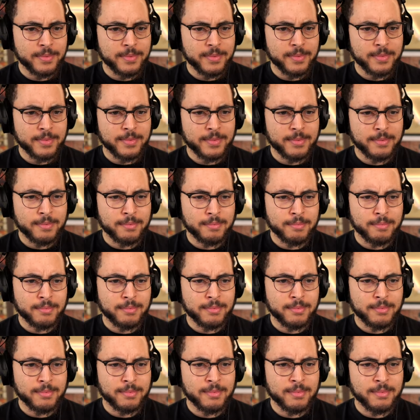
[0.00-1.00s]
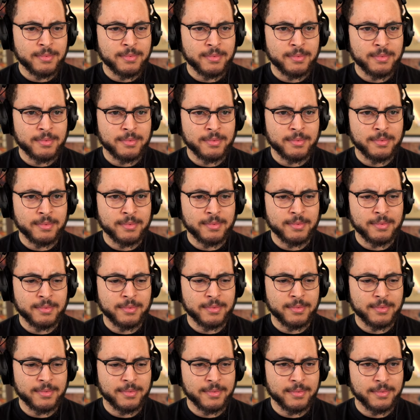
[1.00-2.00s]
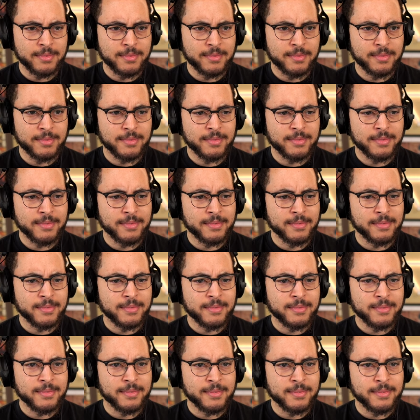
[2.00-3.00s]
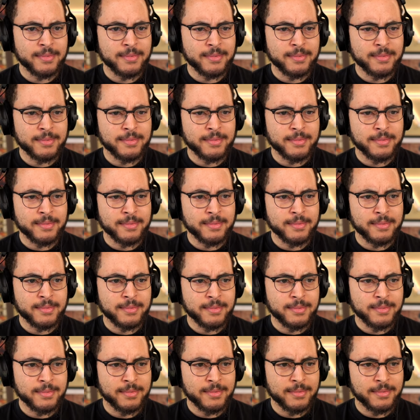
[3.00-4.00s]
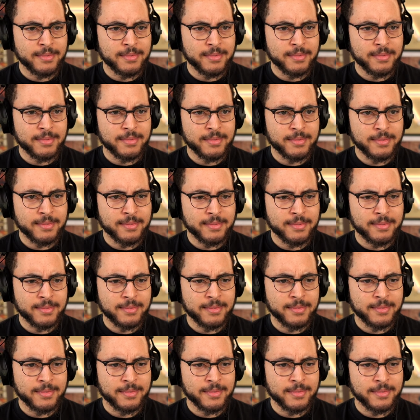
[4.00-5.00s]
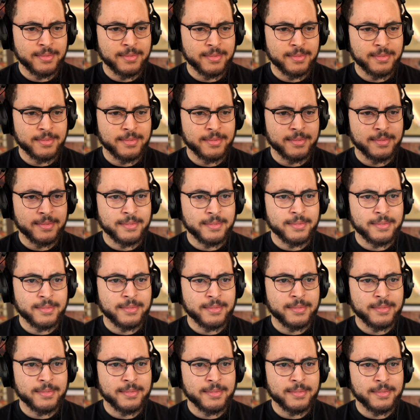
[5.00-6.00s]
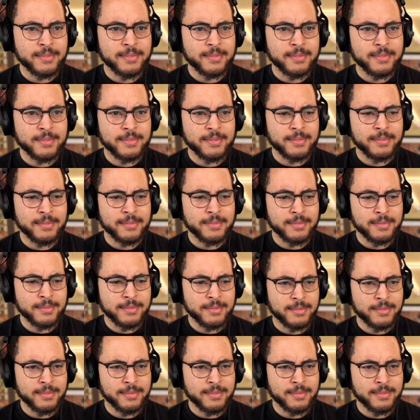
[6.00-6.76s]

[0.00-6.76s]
Nothing is said.